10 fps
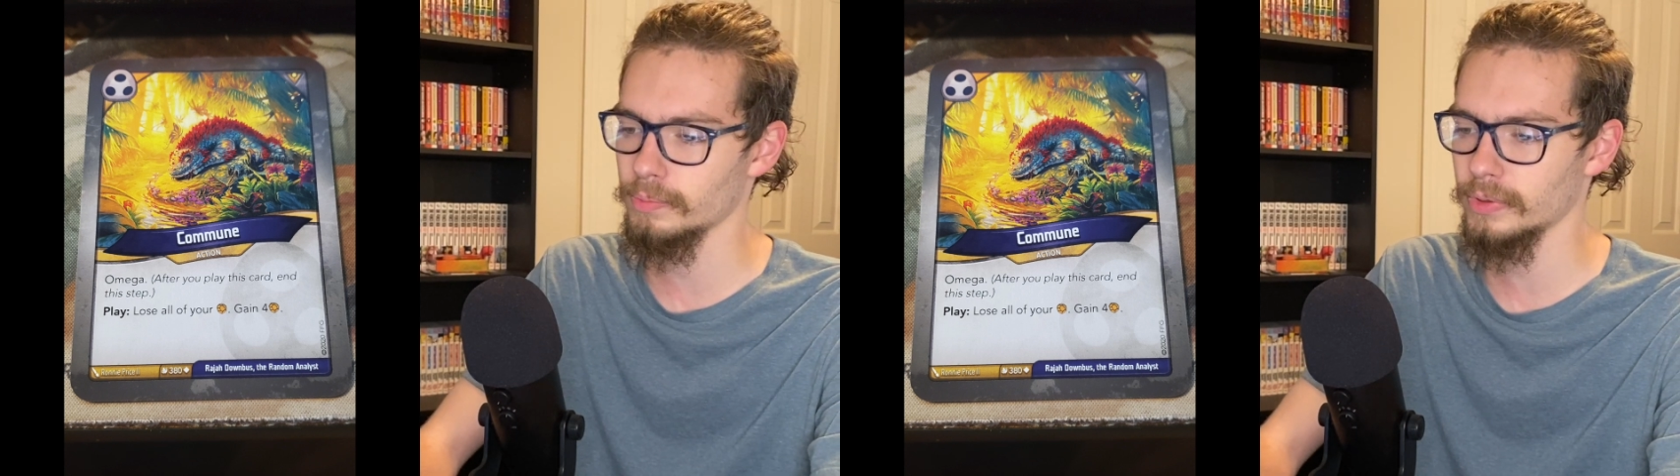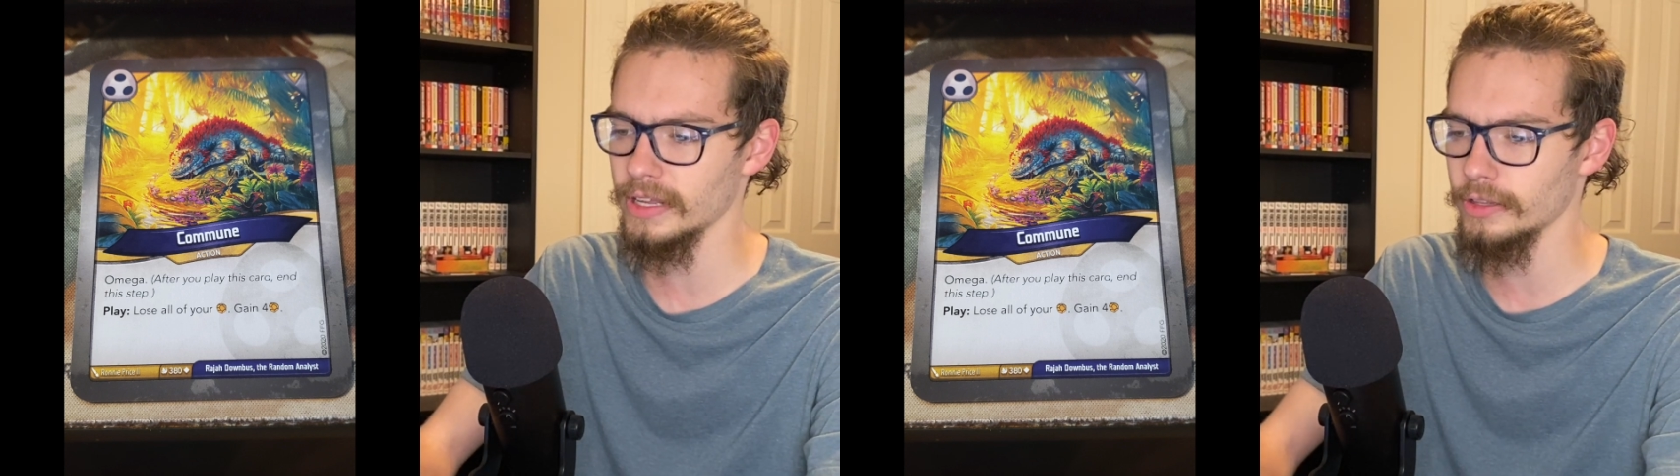
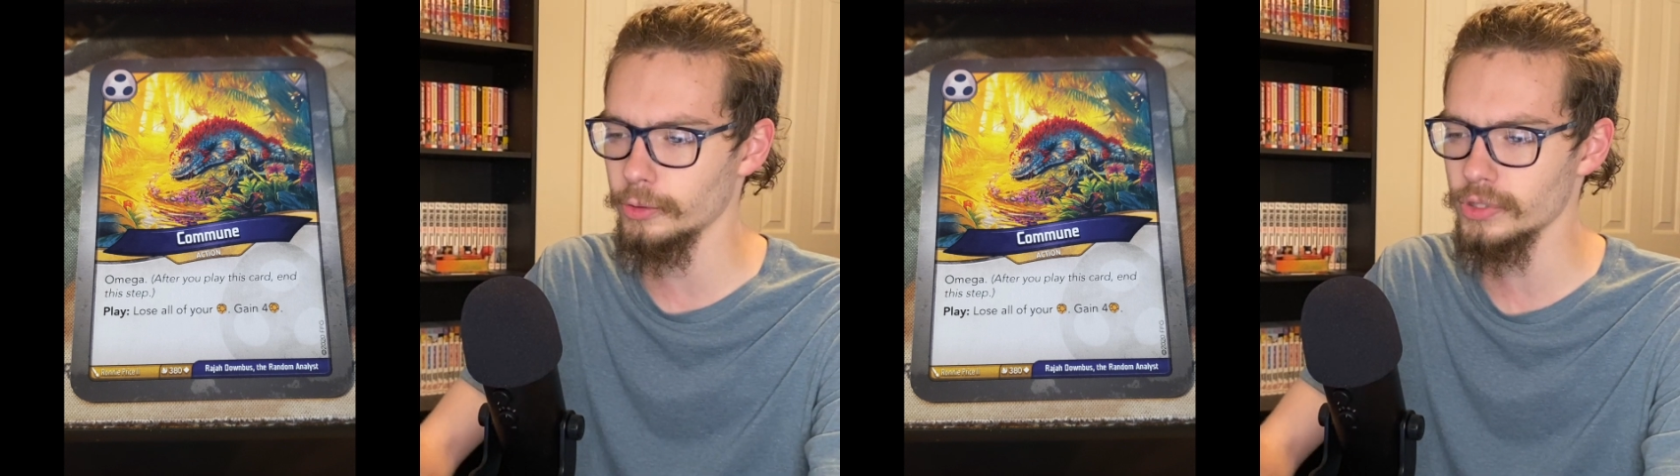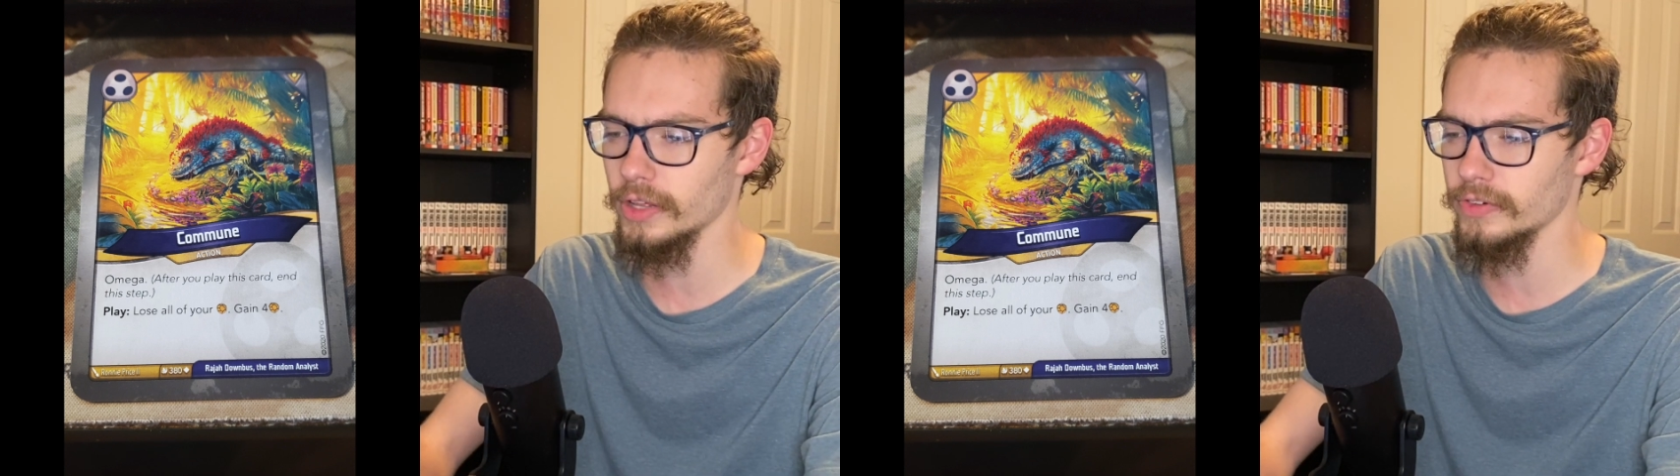
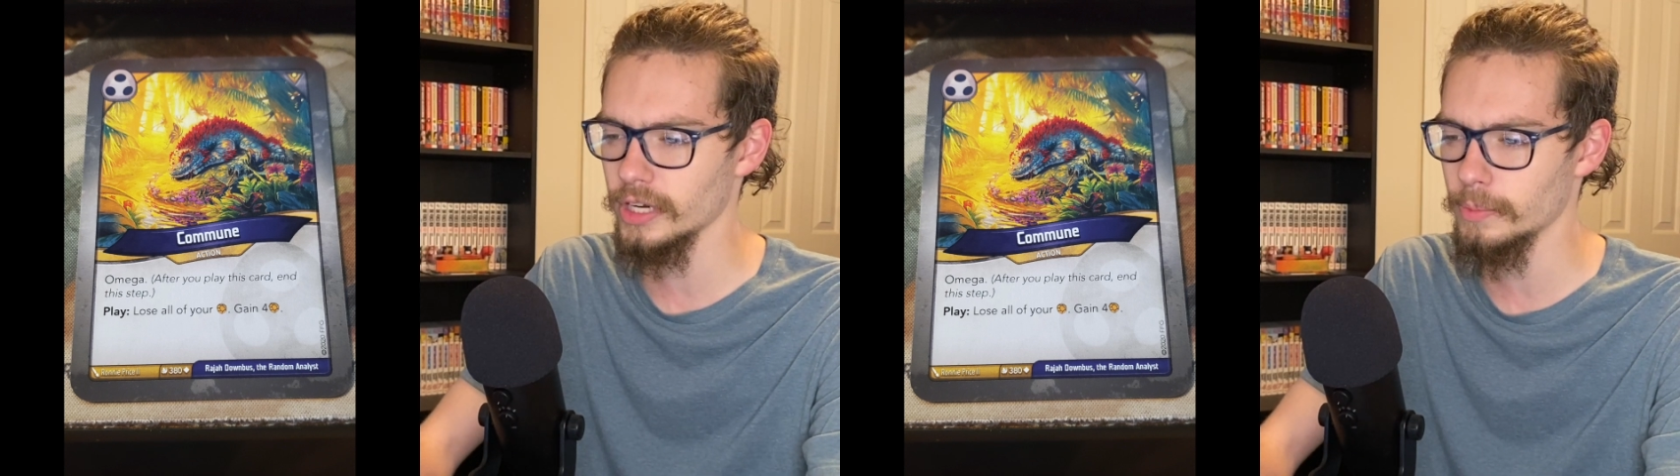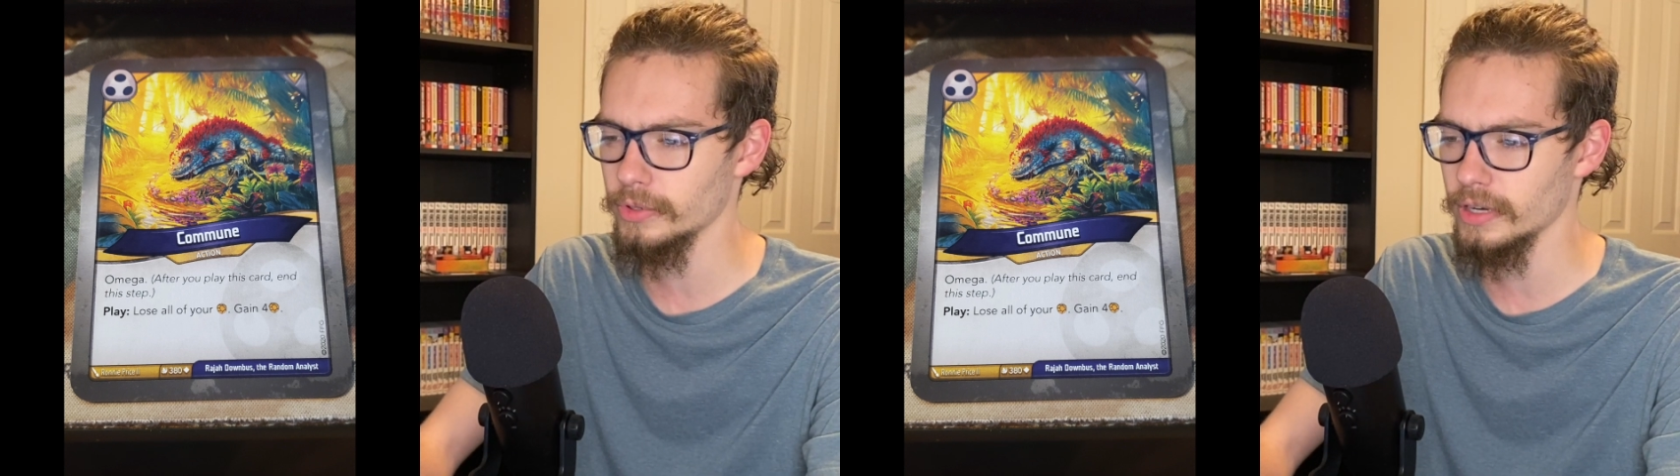lose all of your
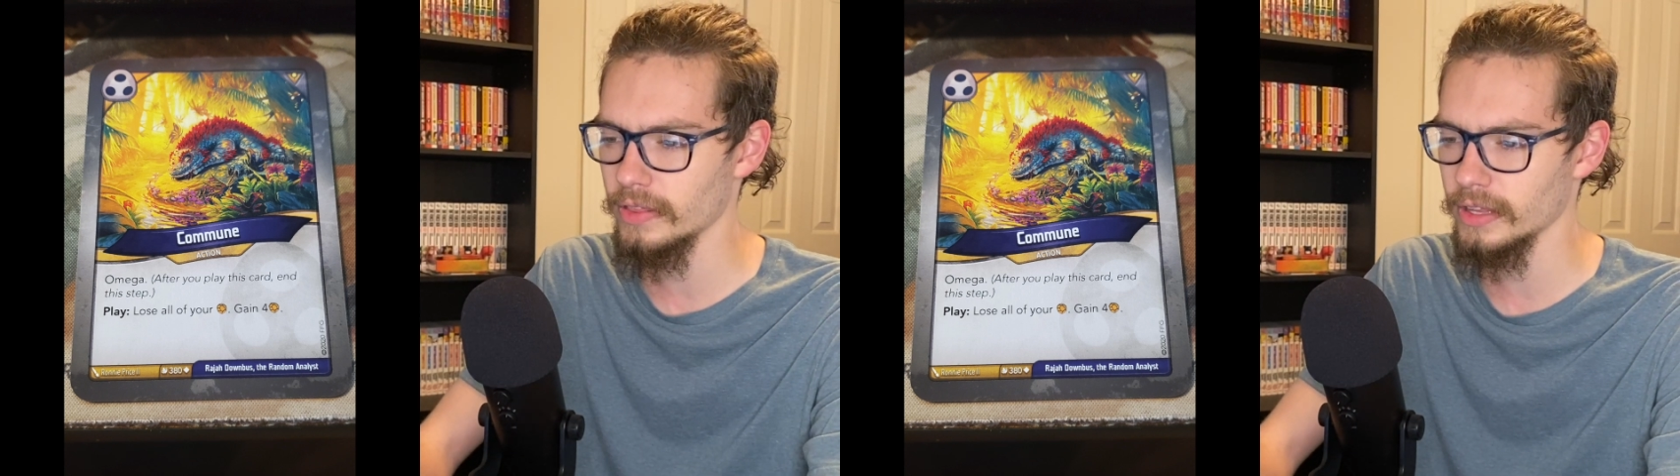Ember and